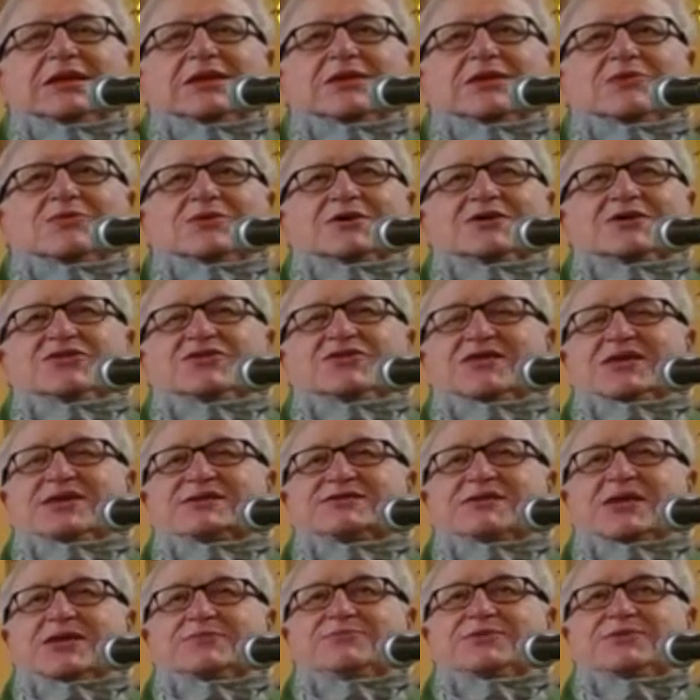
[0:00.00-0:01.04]
one of the
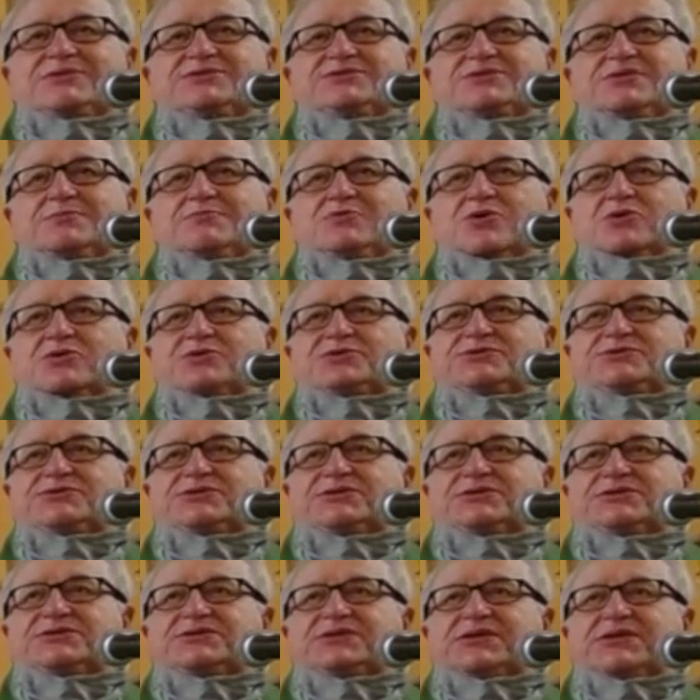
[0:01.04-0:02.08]
things I miss the most
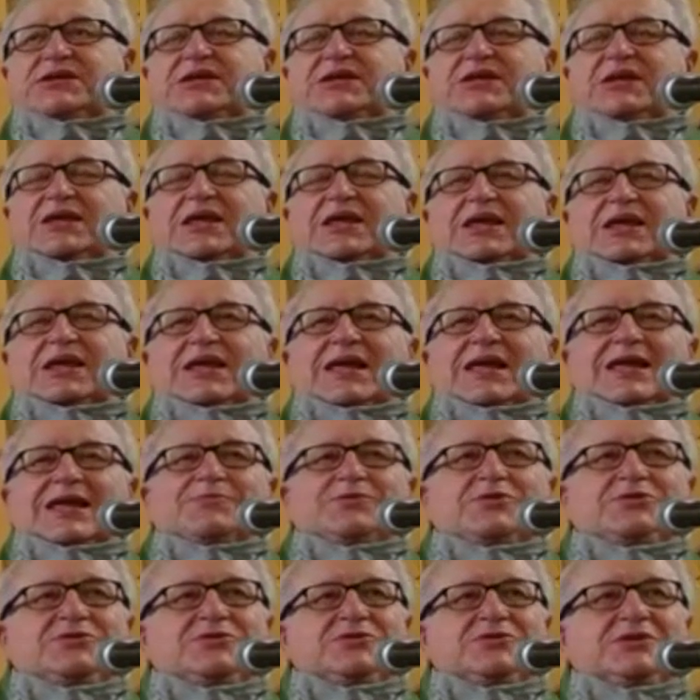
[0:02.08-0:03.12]
is the
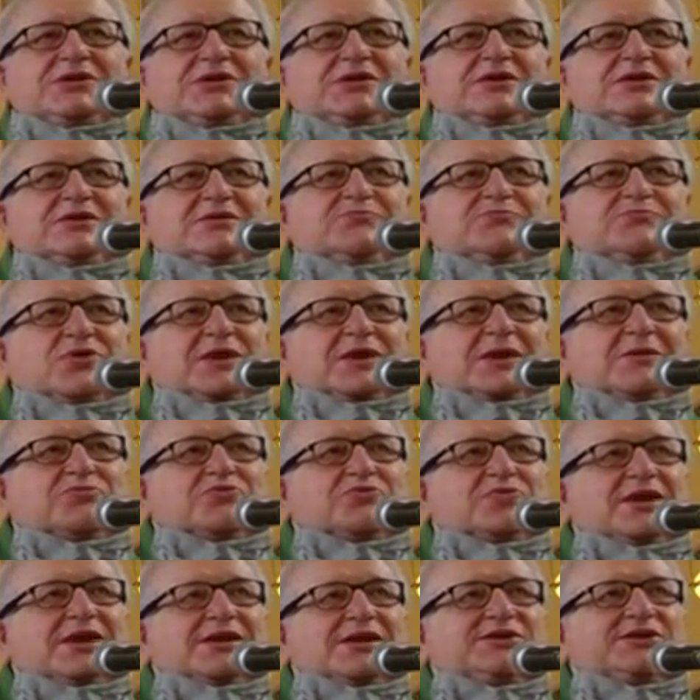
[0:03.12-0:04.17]
opportunity to break
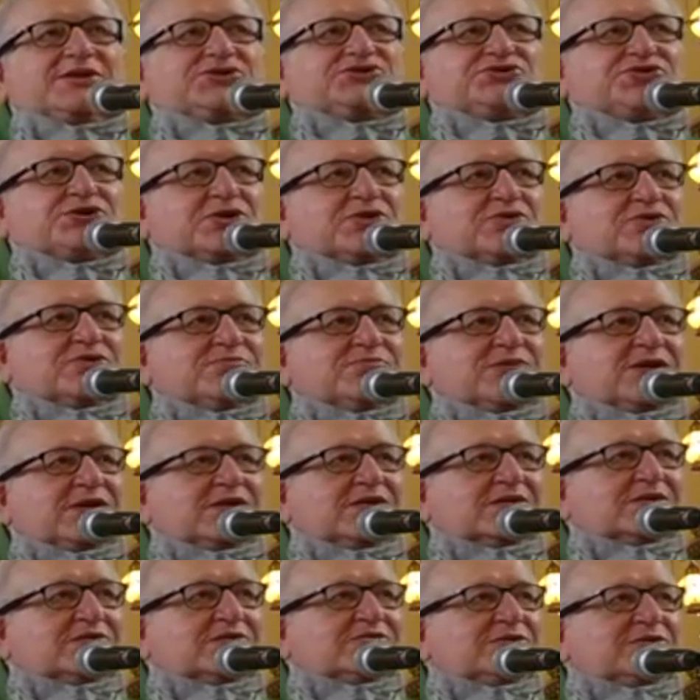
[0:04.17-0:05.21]
bread, to share a
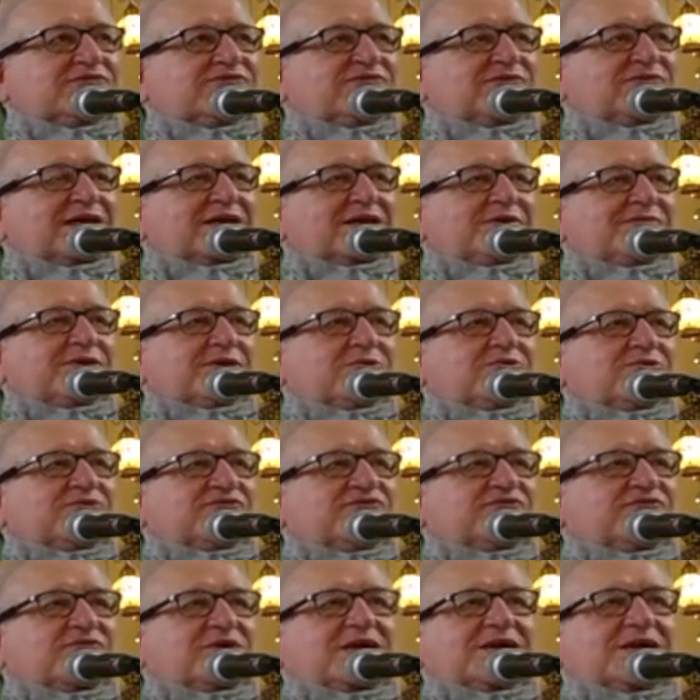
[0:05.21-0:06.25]
meal with family, with
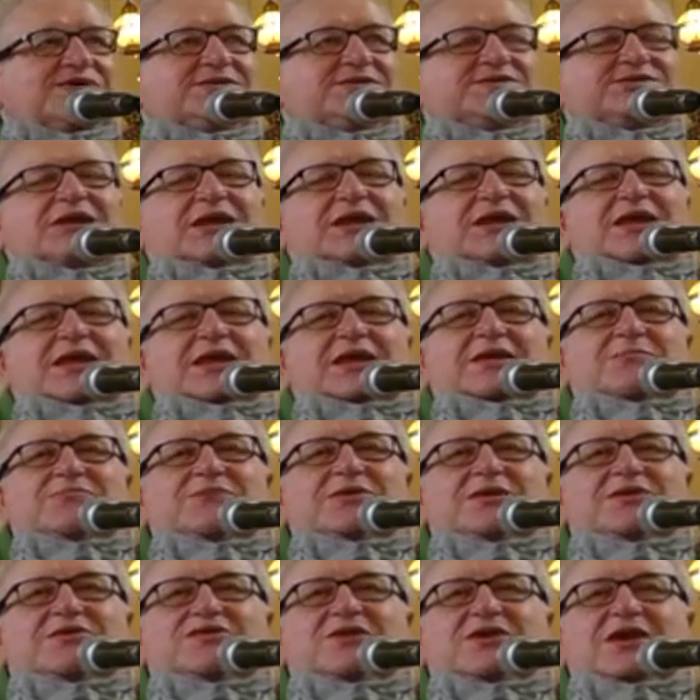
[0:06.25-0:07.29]
friends, a
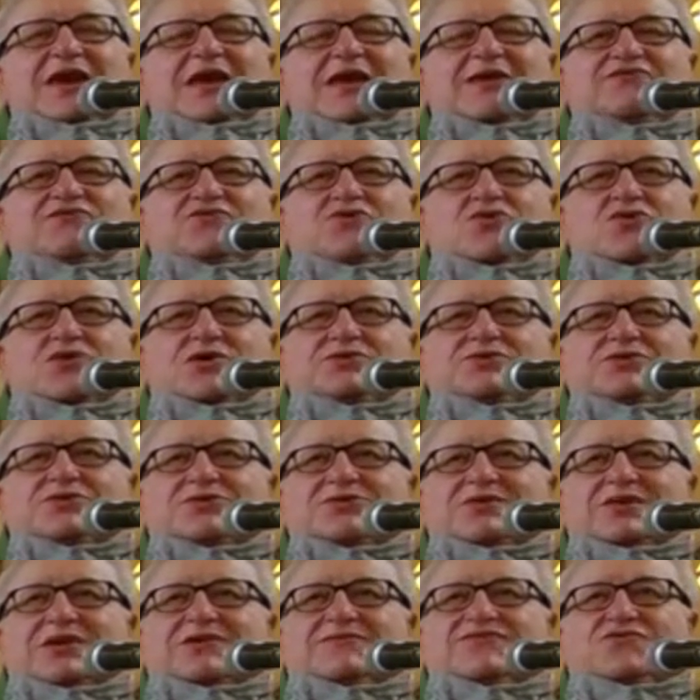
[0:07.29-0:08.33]
meal that I've cooked or
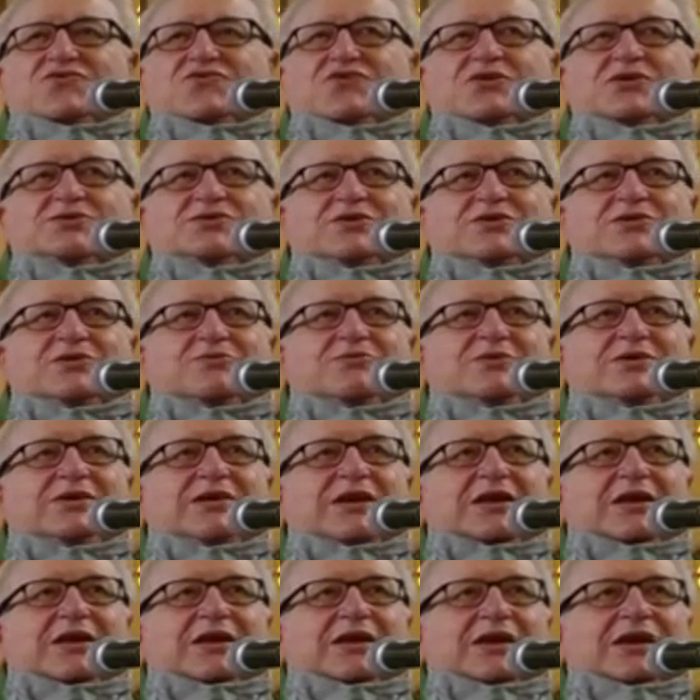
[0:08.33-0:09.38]
they've cooked, or that
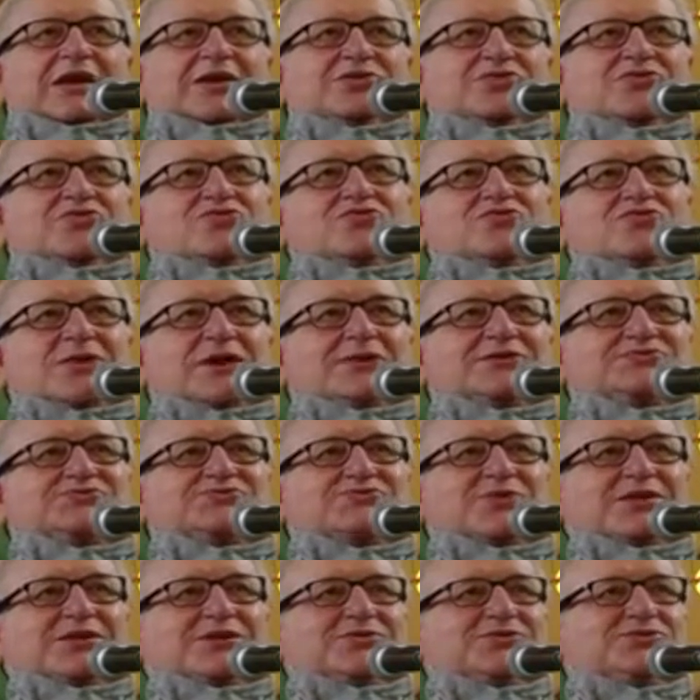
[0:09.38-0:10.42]
a new
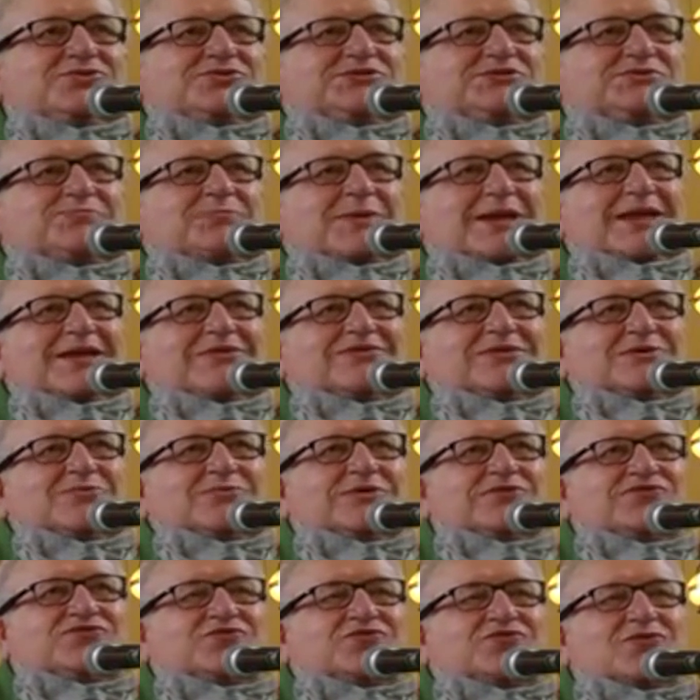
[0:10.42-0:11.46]
restaurant, a new spot that
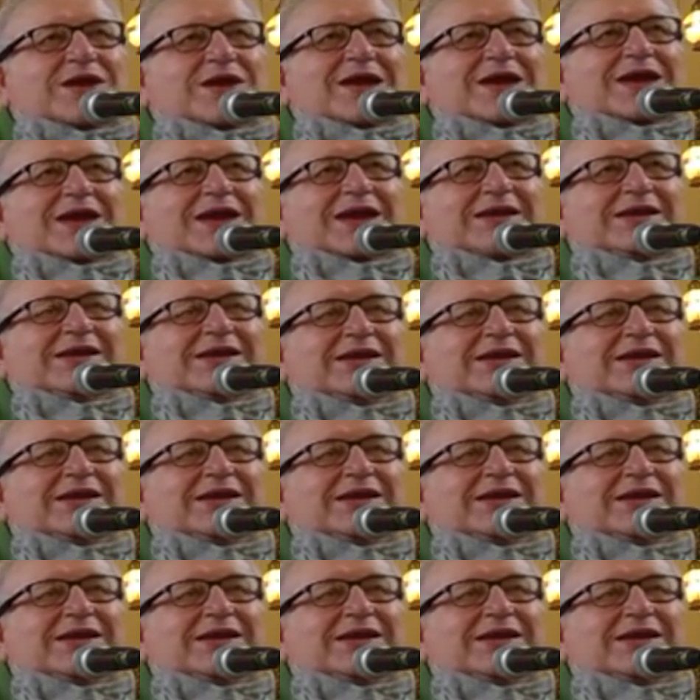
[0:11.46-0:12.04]
we've tried.